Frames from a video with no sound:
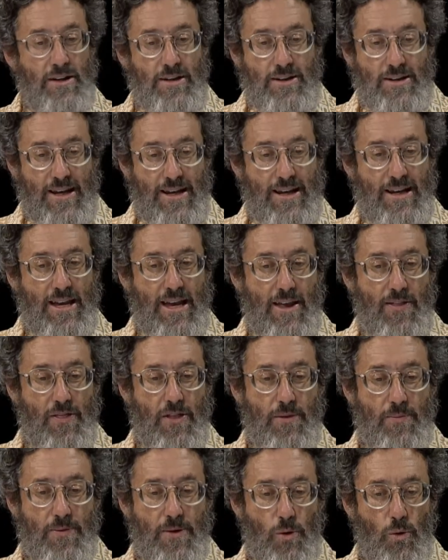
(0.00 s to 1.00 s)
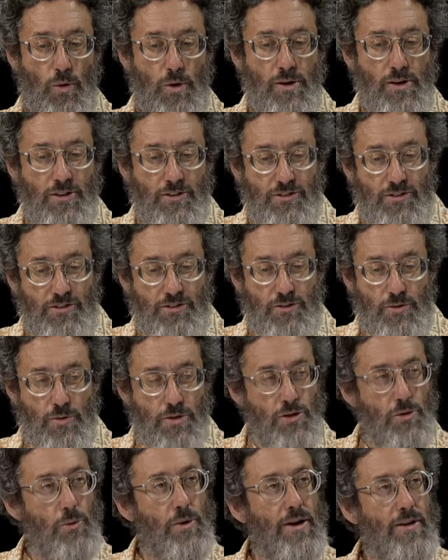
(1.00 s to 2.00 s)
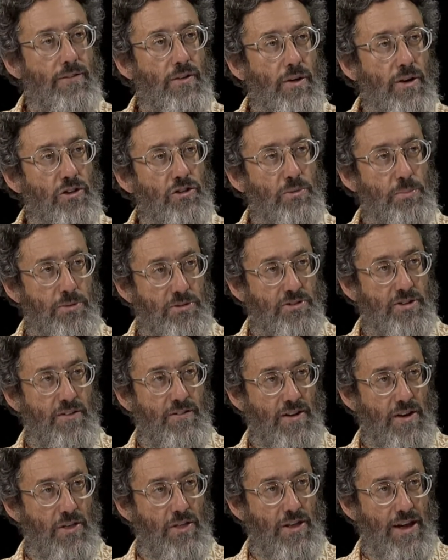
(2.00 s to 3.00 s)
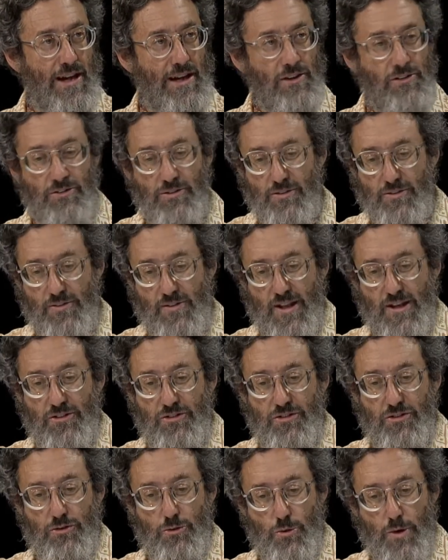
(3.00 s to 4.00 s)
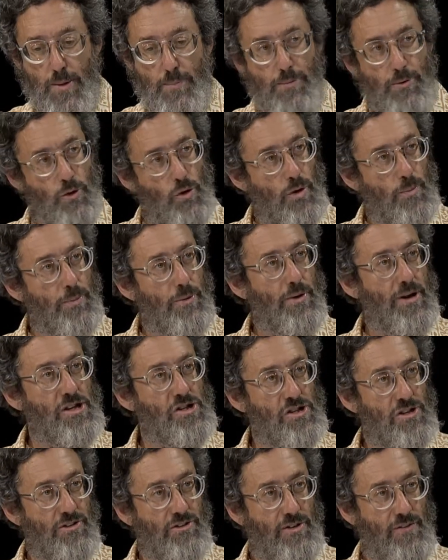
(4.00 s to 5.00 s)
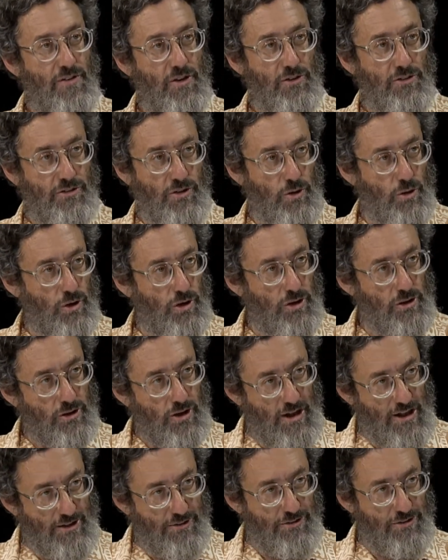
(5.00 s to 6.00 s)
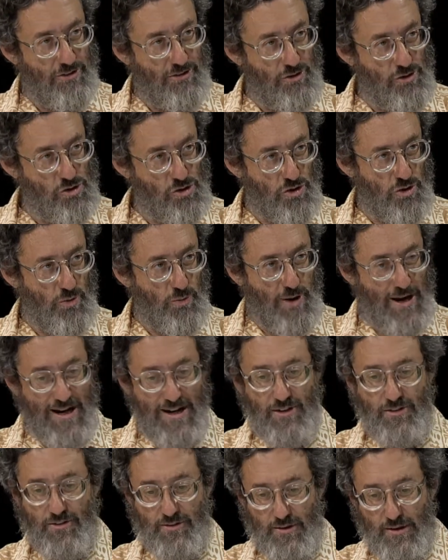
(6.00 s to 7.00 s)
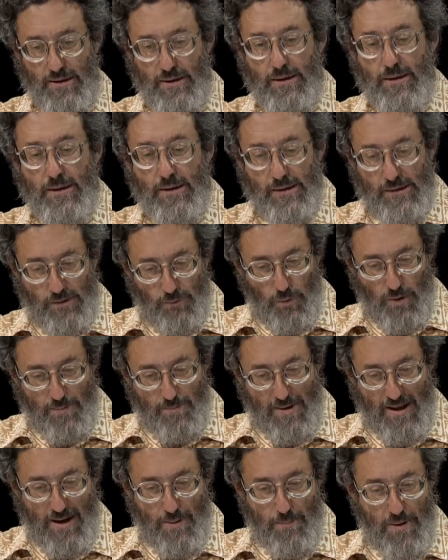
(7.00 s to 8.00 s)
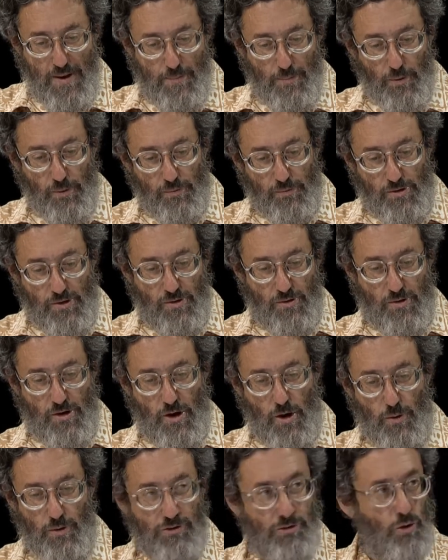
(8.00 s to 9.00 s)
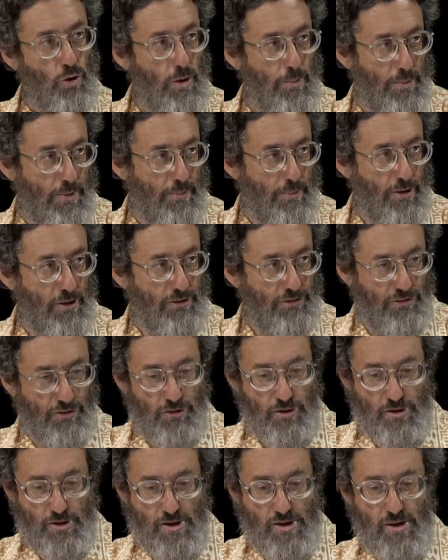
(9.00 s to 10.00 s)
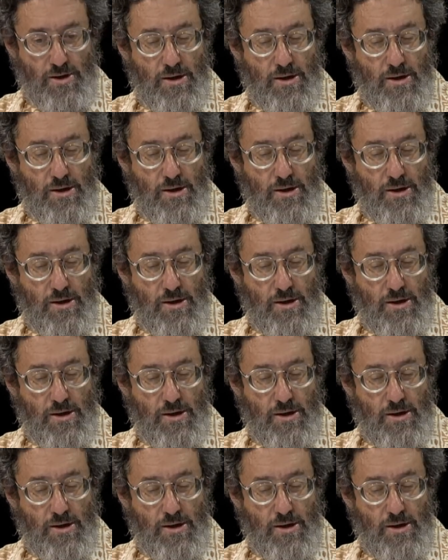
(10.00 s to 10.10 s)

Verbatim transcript: And again, the, the ordinances do three very specific things. They strip corporations of their so called constitutional rights, what many people know as corporate personhood.